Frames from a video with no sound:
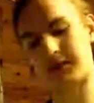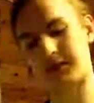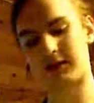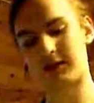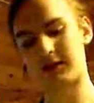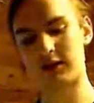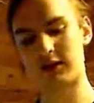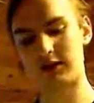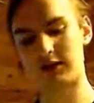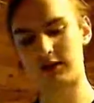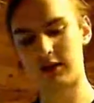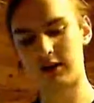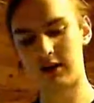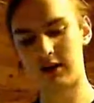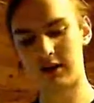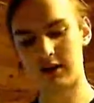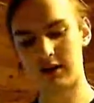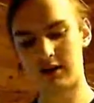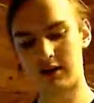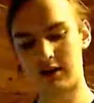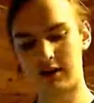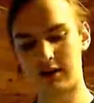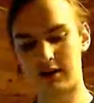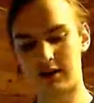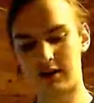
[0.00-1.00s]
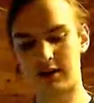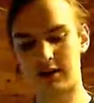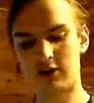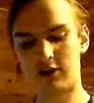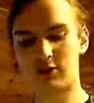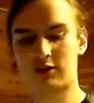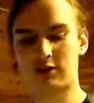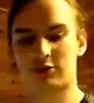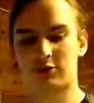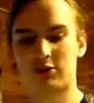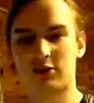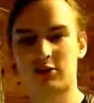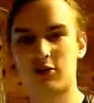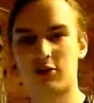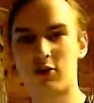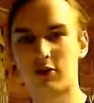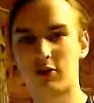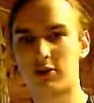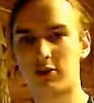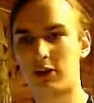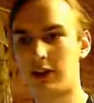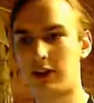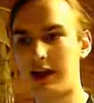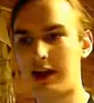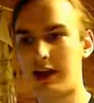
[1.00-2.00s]
because you can just hook
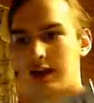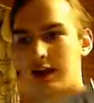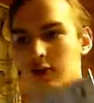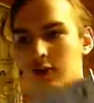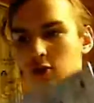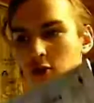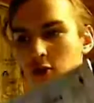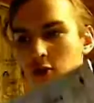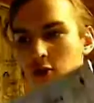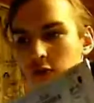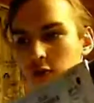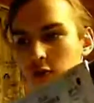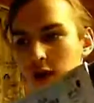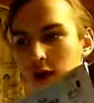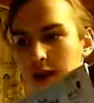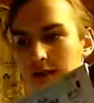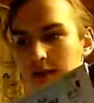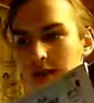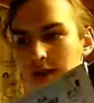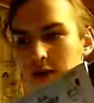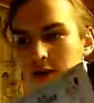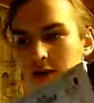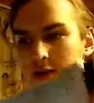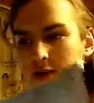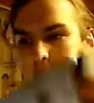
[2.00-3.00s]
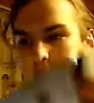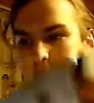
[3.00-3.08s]
the LAN cord right there at